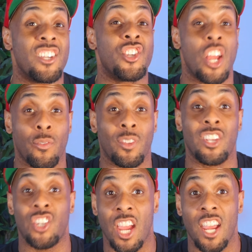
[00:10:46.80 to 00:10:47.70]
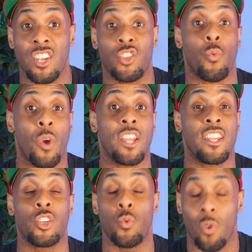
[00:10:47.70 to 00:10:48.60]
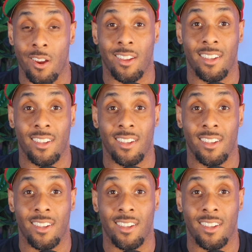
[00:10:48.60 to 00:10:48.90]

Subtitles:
it genuinely changed the way that you work.